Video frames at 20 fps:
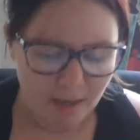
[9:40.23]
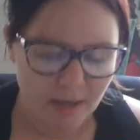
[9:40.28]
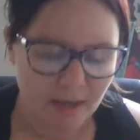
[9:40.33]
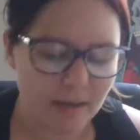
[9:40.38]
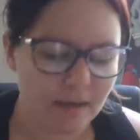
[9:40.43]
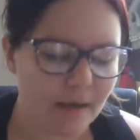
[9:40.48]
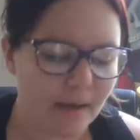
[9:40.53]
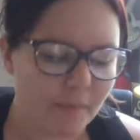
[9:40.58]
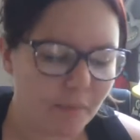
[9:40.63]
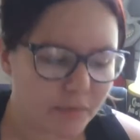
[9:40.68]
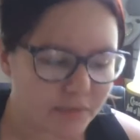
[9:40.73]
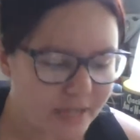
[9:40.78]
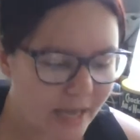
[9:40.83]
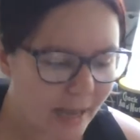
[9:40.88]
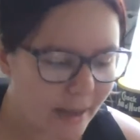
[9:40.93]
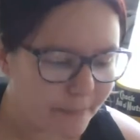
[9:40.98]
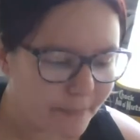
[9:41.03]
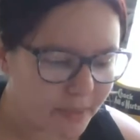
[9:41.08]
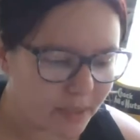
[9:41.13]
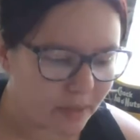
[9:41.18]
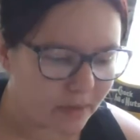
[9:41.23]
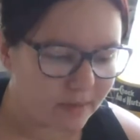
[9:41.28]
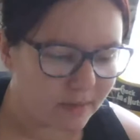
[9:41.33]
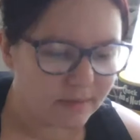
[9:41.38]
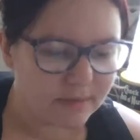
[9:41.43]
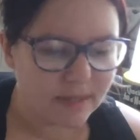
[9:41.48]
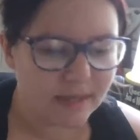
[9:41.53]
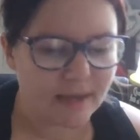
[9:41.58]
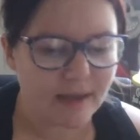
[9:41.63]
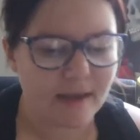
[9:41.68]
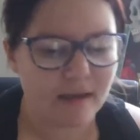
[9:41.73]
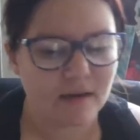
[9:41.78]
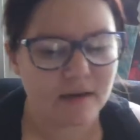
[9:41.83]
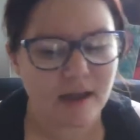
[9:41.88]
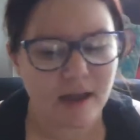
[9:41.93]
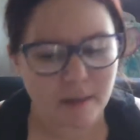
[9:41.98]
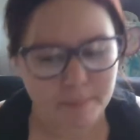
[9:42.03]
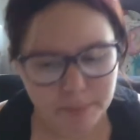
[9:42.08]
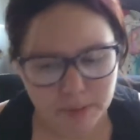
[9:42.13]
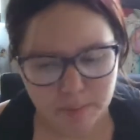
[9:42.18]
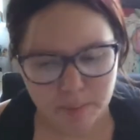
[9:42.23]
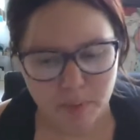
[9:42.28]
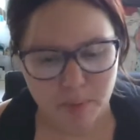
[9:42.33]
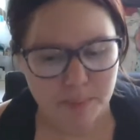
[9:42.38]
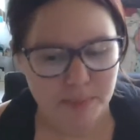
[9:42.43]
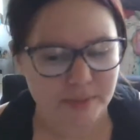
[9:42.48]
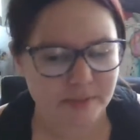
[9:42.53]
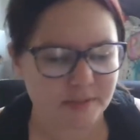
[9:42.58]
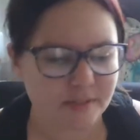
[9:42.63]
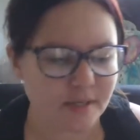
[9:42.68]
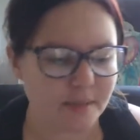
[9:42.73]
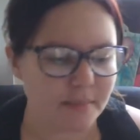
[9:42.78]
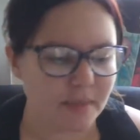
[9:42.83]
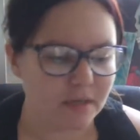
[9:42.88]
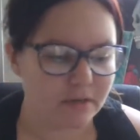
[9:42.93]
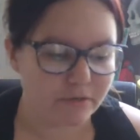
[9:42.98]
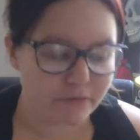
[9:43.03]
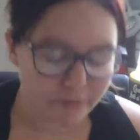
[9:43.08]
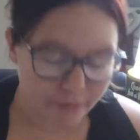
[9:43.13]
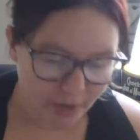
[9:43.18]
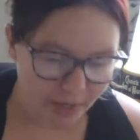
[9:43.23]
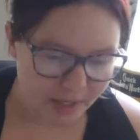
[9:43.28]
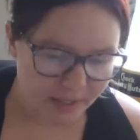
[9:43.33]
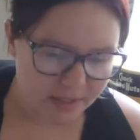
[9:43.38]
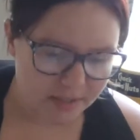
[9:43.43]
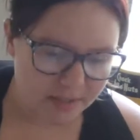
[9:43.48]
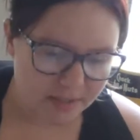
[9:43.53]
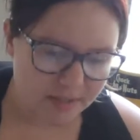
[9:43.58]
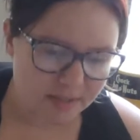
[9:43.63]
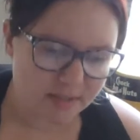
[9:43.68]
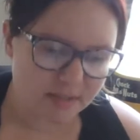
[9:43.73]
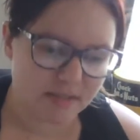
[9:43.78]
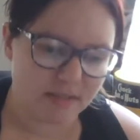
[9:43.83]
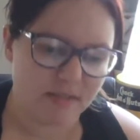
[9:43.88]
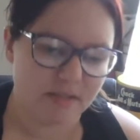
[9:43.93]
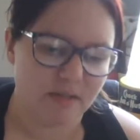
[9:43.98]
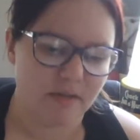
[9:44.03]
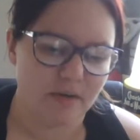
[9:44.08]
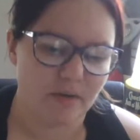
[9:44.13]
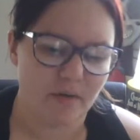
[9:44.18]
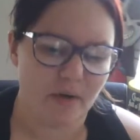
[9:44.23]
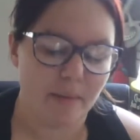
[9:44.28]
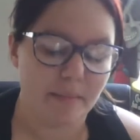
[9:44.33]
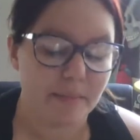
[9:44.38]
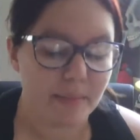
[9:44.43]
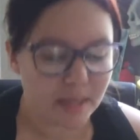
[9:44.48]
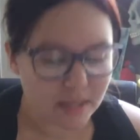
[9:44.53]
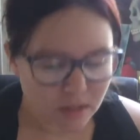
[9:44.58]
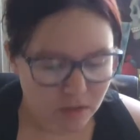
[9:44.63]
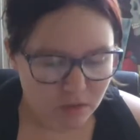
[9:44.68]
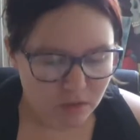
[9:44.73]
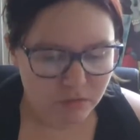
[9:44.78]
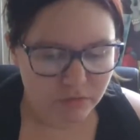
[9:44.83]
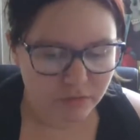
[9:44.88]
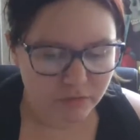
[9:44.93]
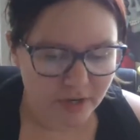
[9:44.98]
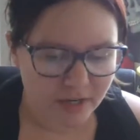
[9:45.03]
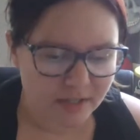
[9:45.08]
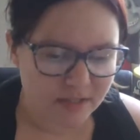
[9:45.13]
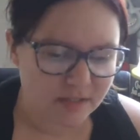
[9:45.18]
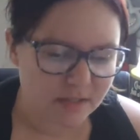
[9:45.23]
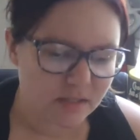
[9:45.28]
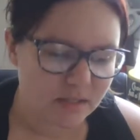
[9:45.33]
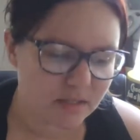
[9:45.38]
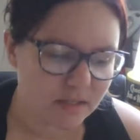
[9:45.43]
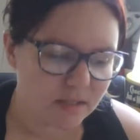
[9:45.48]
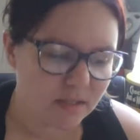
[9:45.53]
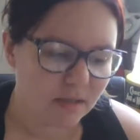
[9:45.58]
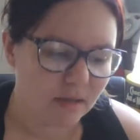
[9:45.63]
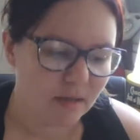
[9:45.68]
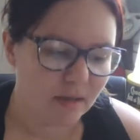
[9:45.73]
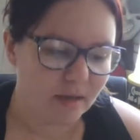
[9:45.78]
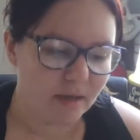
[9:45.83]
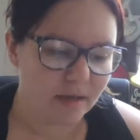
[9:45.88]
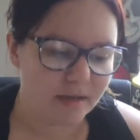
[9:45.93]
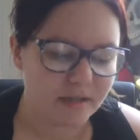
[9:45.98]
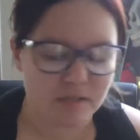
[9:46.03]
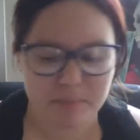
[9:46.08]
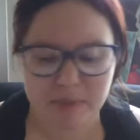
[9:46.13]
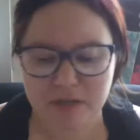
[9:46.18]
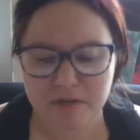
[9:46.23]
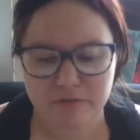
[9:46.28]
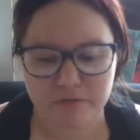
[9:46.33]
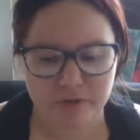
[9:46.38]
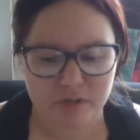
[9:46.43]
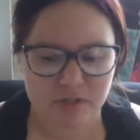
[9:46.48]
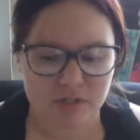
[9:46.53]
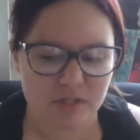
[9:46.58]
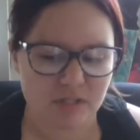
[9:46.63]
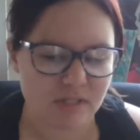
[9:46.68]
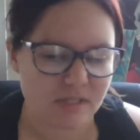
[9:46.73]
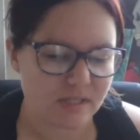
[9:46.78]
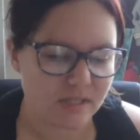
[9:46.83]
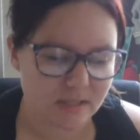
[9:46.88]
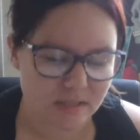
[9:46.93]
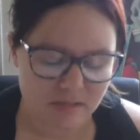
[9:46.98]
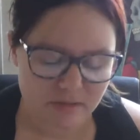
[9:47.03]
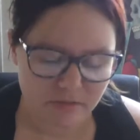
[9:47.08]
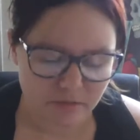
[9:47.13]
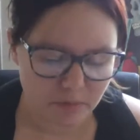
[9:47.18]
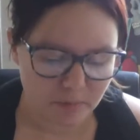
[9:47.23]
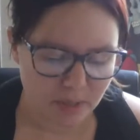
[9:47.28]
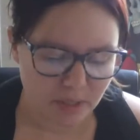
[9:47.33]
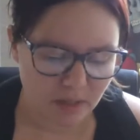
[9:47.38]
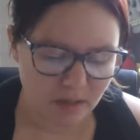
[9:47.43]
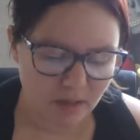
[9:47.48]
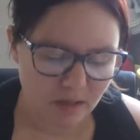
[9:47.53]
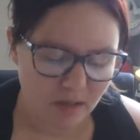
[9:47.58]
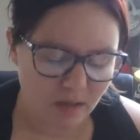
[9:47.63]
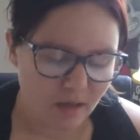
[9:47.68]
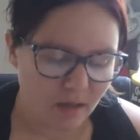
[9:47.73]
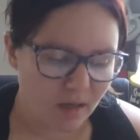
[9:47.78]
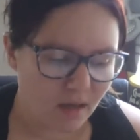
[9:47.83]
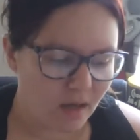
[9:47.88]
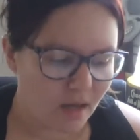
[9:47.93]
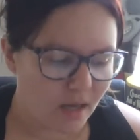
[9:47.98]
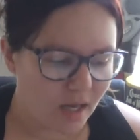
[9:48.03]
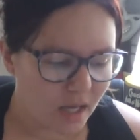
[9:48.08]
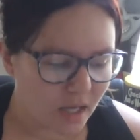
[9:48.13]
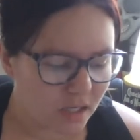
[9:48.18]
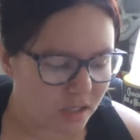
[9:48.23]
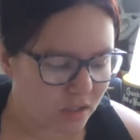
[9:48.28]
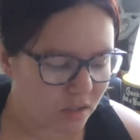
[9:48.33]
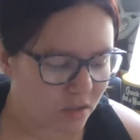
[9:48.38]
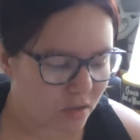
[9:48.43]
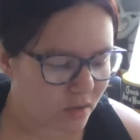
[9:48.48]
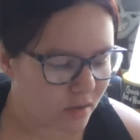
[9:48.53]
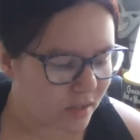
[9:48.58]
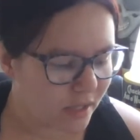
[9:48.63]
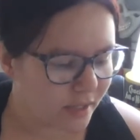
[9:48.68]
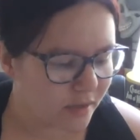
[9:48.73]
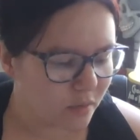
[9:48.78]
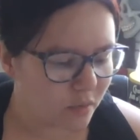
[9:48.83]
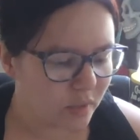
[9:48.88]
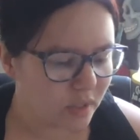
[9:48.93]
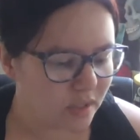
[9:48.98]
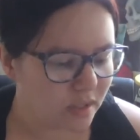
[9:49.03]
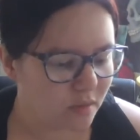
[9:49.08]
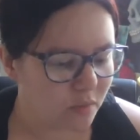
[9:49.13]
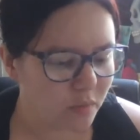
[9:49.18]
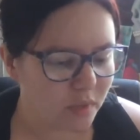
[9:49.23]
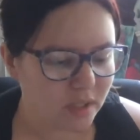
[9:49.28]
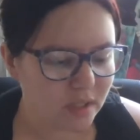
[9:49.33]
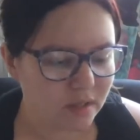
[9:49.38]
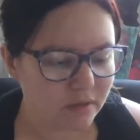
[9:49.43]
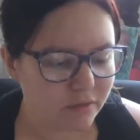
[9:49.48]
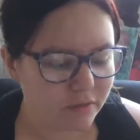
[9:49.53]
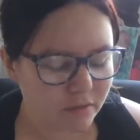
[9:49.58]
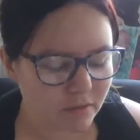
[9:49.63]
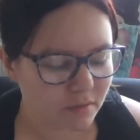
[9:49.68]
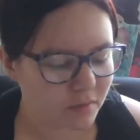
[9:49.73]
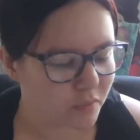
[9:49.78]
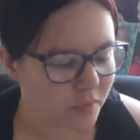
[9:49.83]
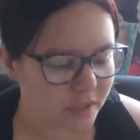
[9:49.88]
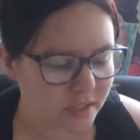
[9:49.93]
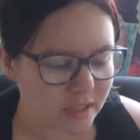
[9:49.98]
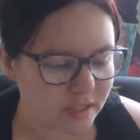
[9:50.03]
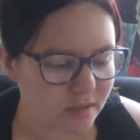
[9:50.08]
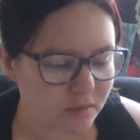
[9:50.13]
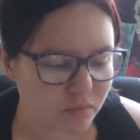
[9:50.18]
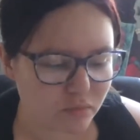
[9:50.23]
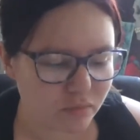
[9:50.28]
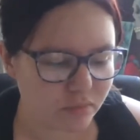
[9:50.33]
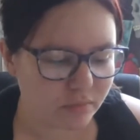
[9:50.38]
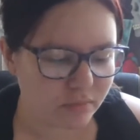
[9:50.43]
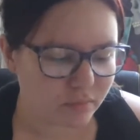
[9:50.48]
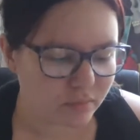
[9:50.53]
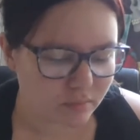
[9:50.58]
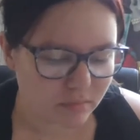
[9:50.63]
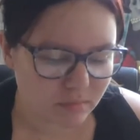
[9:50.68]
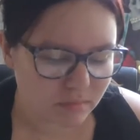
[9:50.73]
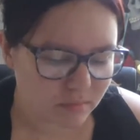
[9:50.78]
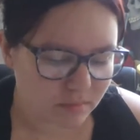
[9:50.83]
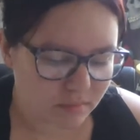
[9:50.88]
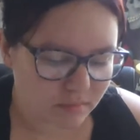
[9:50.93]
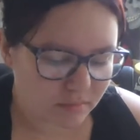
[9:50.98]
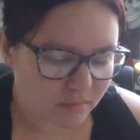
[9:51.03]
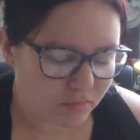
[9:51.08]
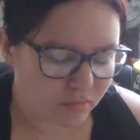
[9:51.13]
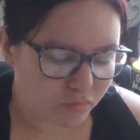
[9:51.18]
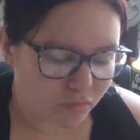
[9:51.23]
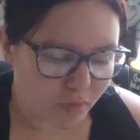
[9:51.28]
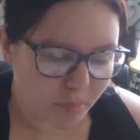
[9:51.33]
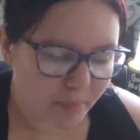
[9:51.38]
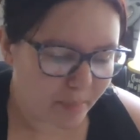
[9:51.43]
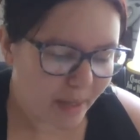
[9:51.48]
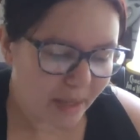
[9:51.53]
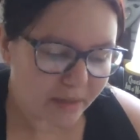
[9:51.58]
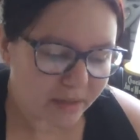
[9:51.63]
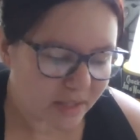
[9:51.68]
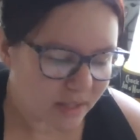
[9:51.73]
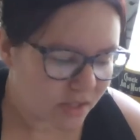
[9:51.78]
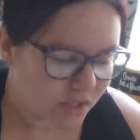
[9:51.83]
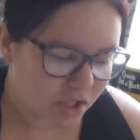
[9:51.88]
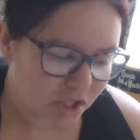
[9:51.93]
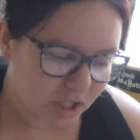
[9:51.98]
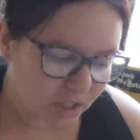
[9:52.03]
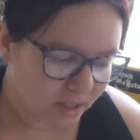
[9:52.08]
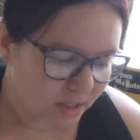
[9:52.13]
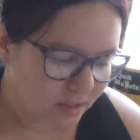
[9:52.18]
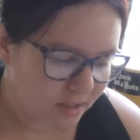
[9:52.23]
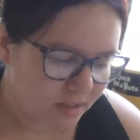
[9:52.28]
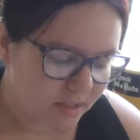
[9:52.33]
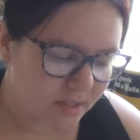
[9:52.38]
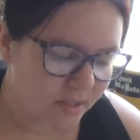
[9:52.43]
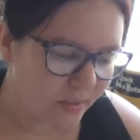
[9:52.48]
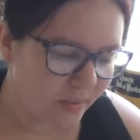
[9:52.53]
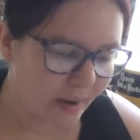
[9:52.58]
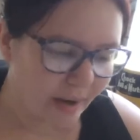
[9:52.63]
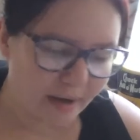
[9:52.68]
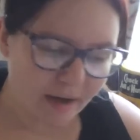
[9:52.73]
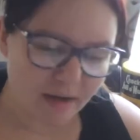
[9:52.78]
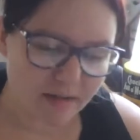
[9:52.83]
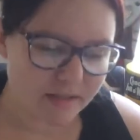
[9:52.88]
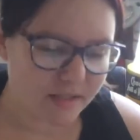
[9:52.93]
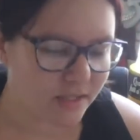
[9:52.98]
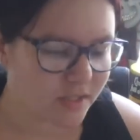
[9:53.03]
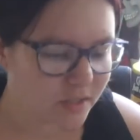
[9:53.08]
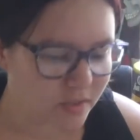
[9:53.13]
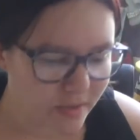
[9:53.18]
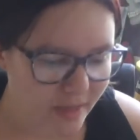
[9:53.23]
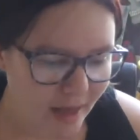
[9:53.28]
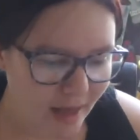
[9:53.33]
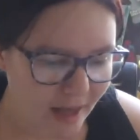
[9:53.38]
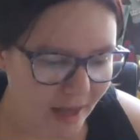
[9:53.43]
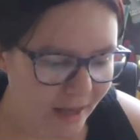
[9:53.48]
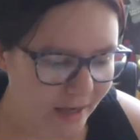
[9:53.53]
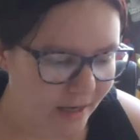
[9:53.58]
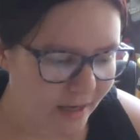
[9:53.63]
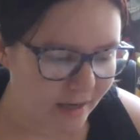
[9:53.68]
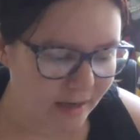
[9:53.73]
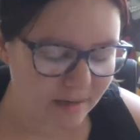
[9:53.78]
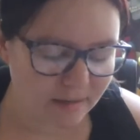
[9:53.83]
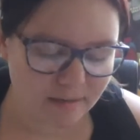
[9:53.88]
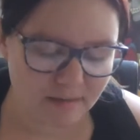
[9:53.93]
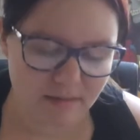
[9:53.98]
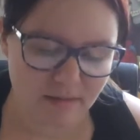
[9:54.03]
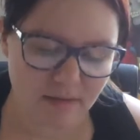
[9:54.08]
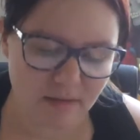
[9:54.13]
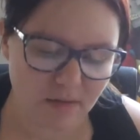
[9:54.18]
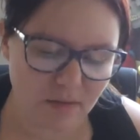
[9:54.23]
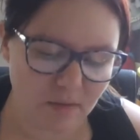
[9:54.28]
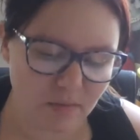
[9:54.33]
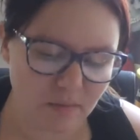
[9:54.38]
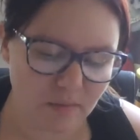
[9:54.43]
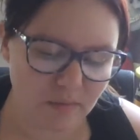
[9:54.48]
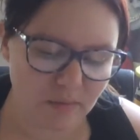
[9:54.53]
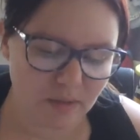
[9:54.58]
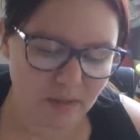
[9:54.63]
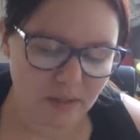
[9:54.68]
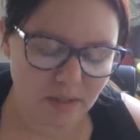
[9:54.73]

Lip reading: And I was happier, like I had happy moments. I made friends, you know, I made new friends because making friends is easy for me. And, you know, like we did rebellious shit. So I got to do that. And, you know,